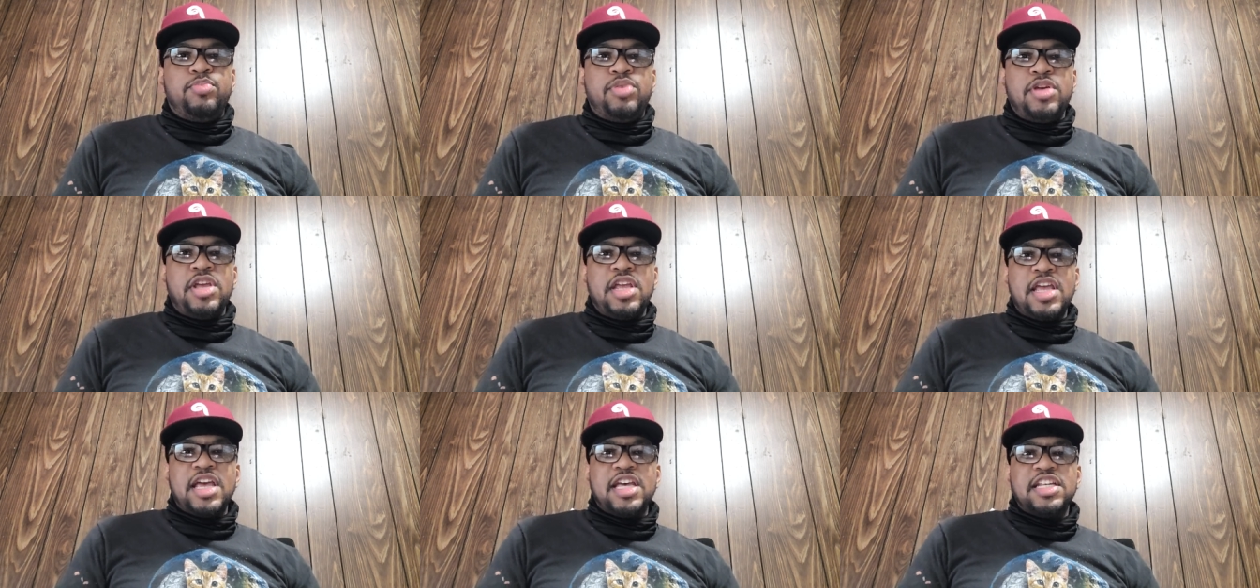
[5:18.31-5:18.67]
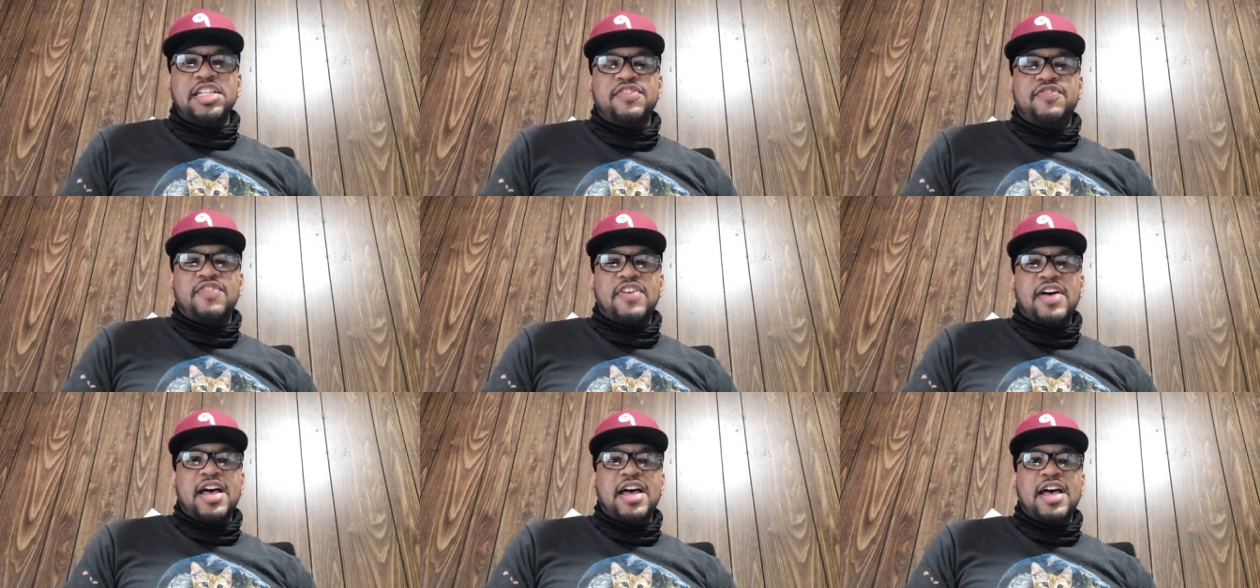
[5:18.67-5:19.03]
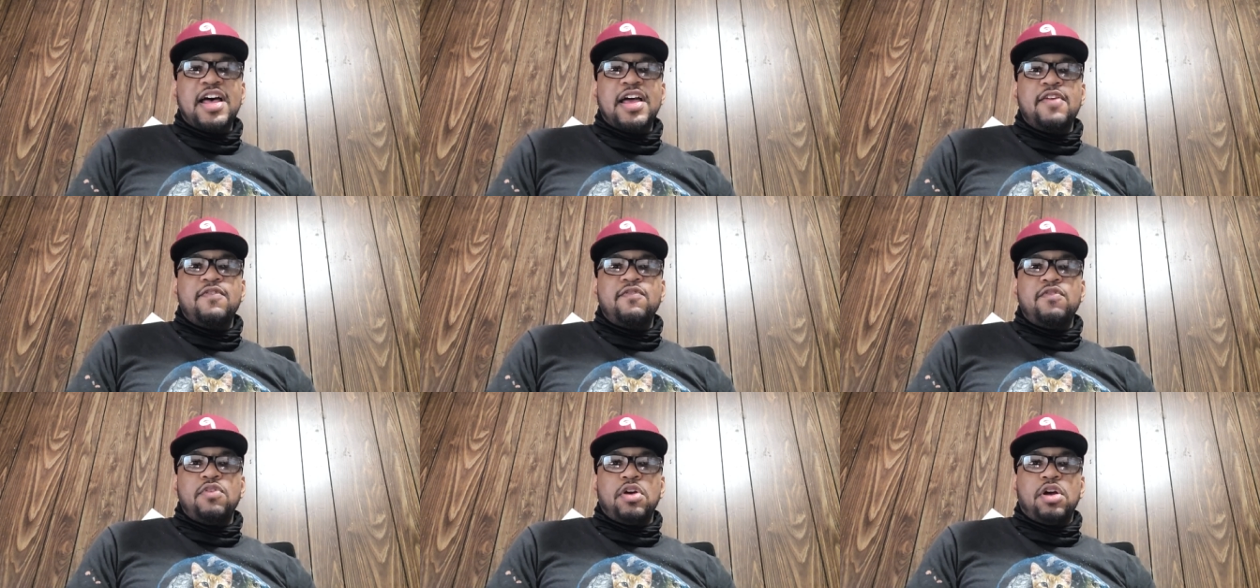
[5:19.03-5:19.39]

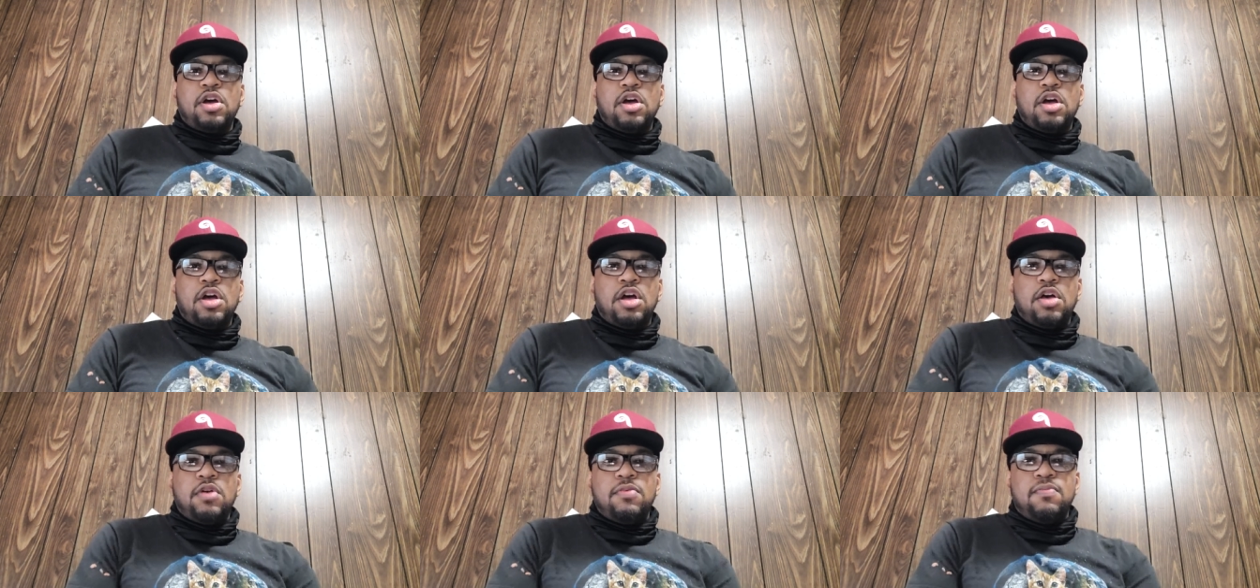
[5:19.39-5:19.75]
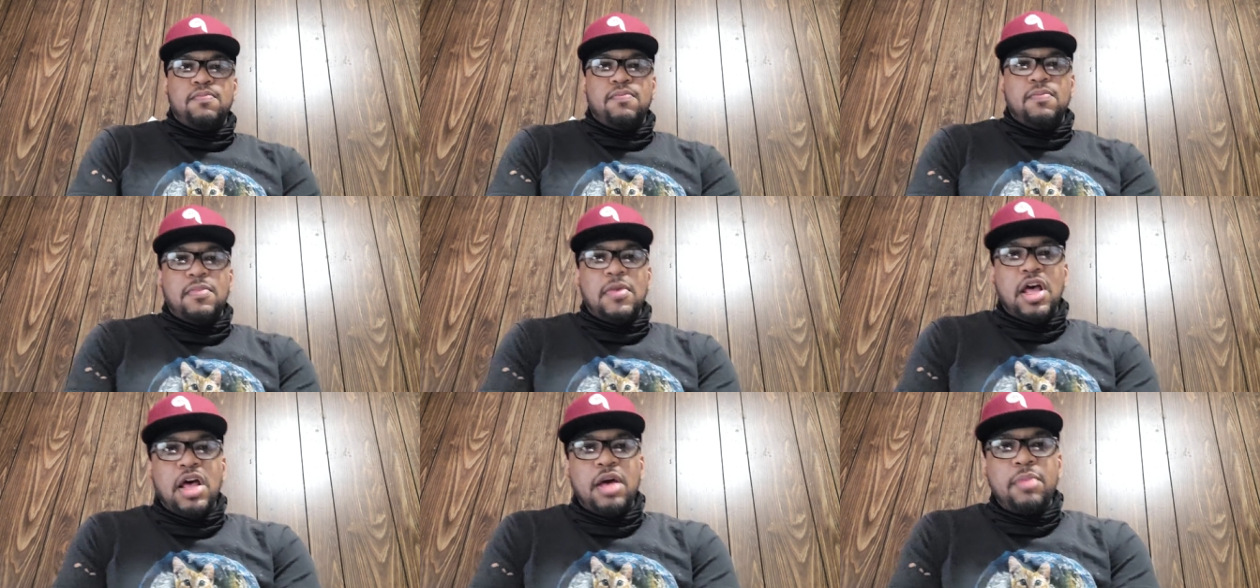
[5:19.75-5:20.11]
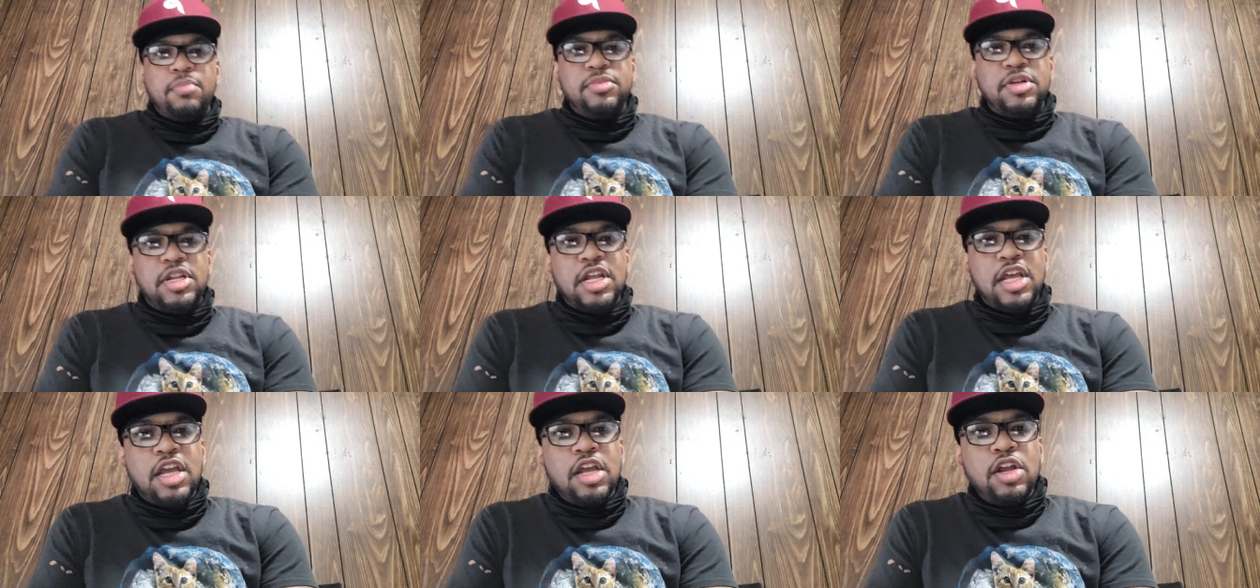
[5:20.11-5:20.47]
PS5 um,
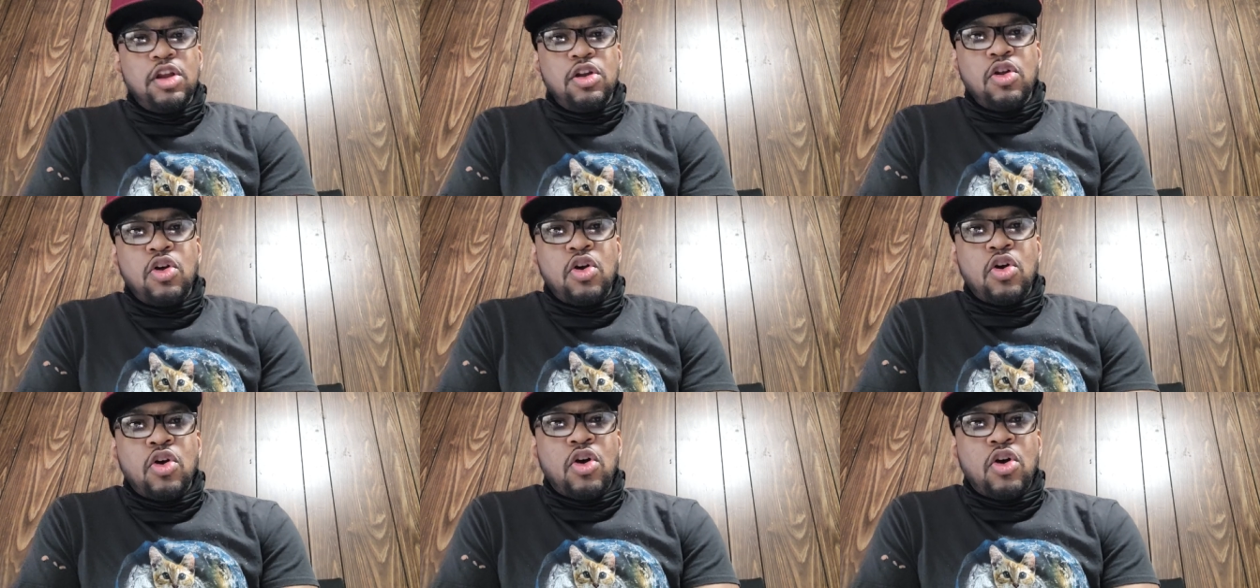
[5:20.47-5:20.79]
update.